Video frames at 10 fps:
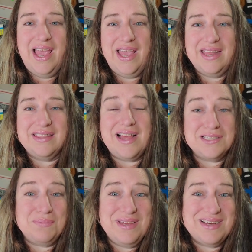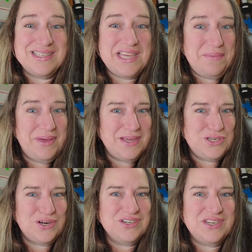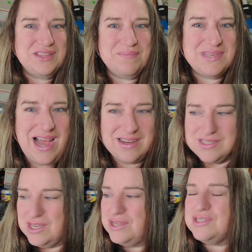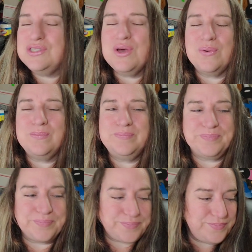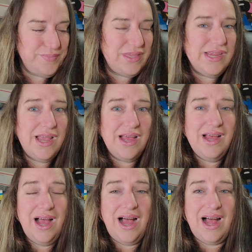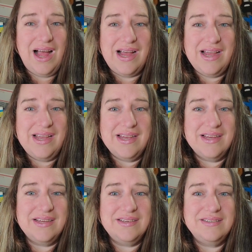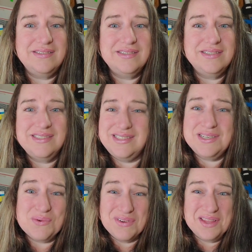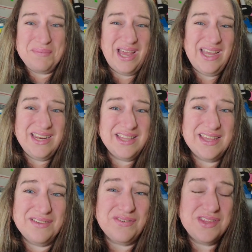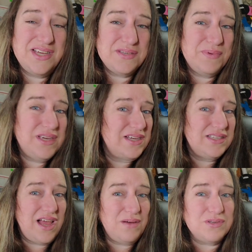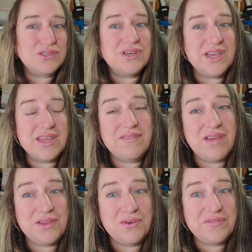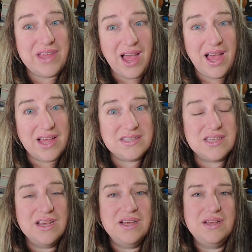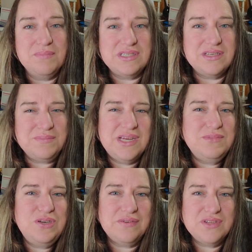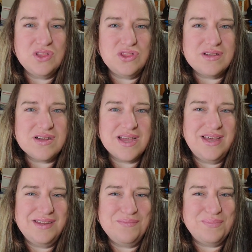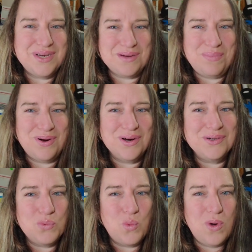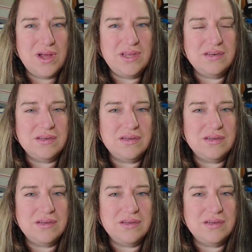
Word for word: and that's because eBay is charging them tax. So I didn't really pay anything for these because I was looking at the value of the hats. But sometimes you have to look and pick apart what